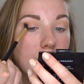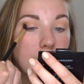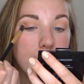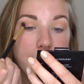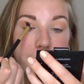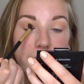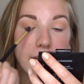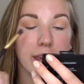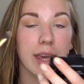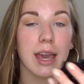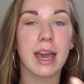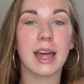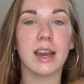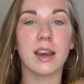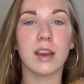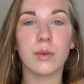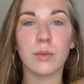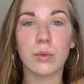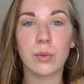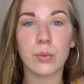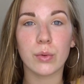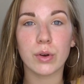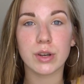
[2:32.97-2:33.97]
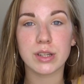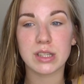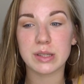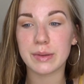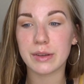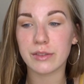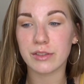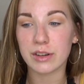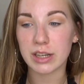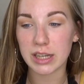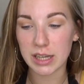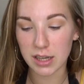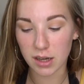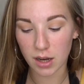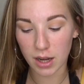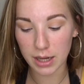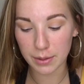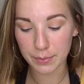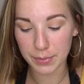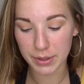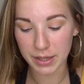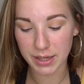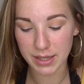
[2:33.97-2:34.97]
But again, we want it to be really
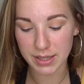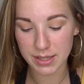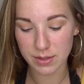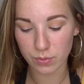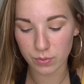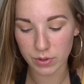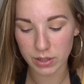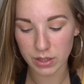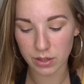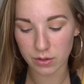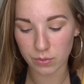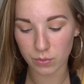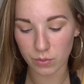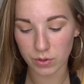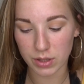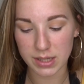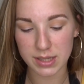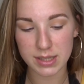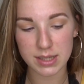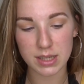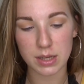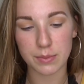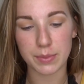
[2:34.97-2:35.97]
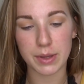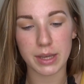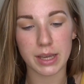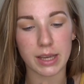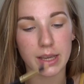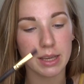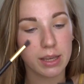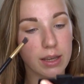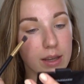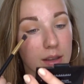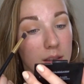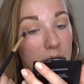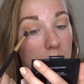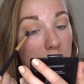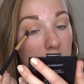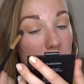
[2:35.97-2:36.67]
light because we don't want this to be